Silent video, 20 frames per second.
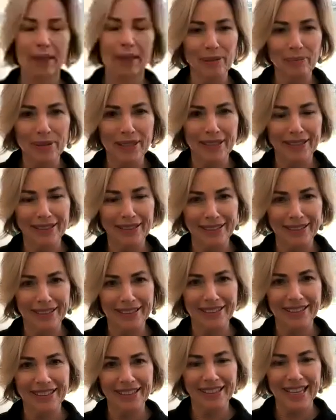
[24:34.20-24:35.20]
from
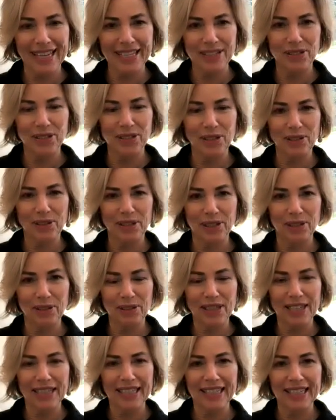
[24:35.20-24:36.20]
the last year that you're
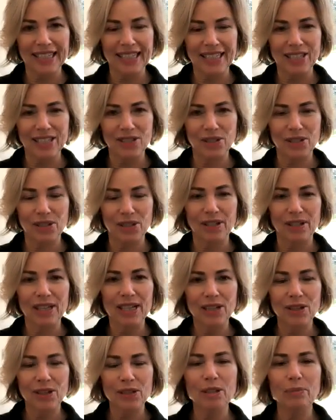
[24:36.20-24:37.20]
taking into this year.
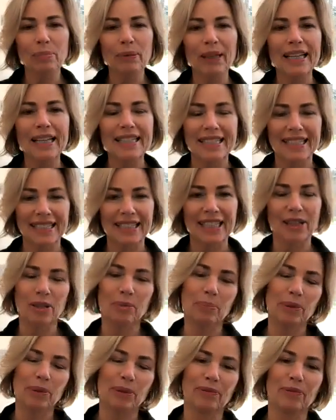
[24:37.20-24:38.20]
Just a blessing that you
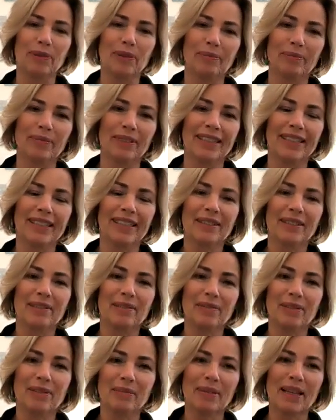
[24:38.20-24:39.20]
pulled from
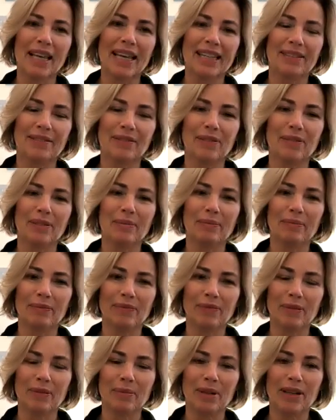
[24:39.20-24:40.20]

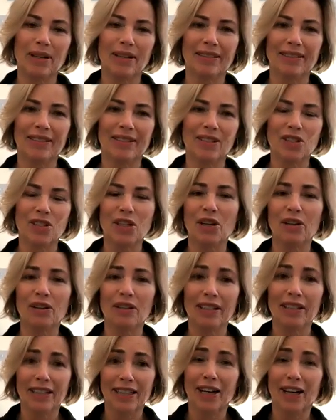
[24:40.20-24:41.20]
our
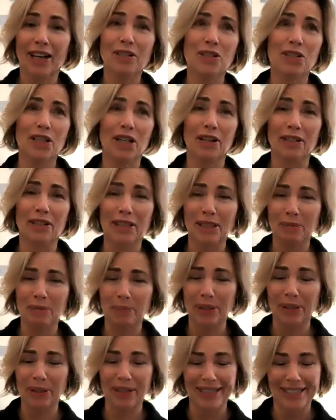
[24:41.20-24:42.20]
shared
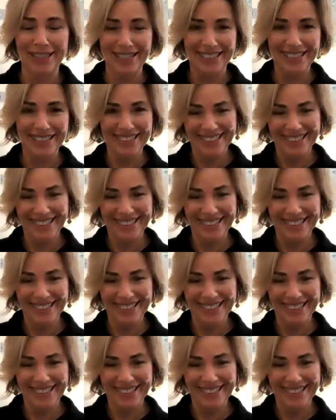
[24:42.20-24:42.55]
experience.